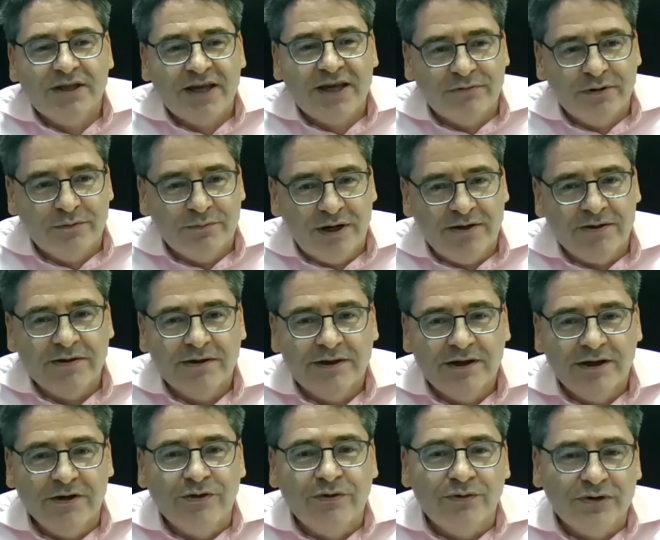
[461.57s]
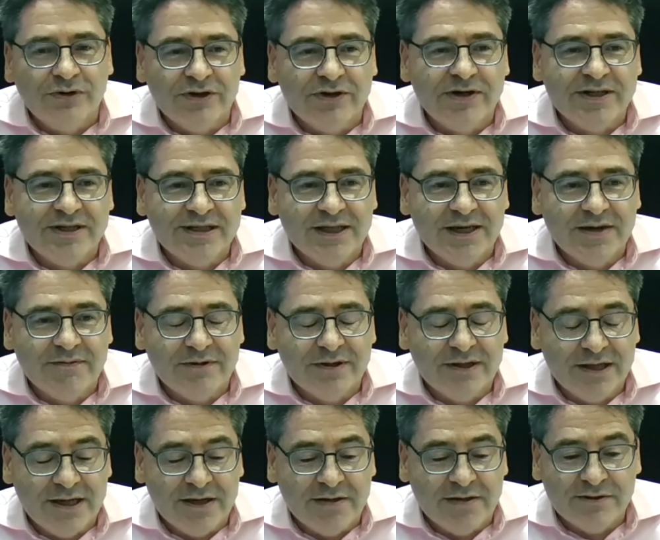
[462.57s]
everyone and organising
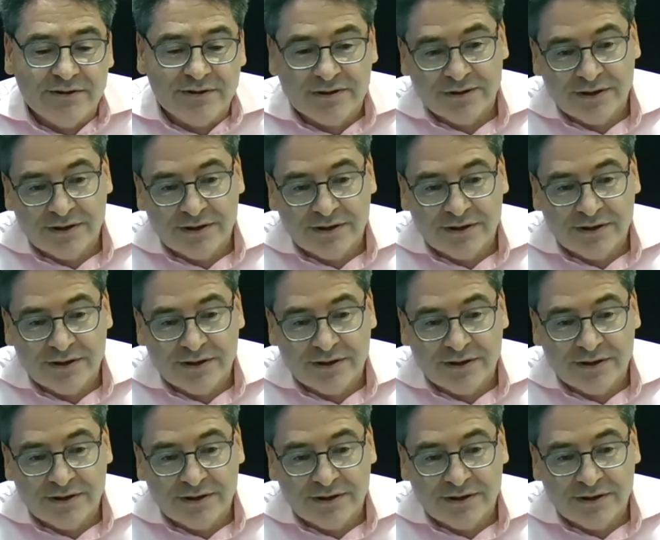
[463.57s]
everything else.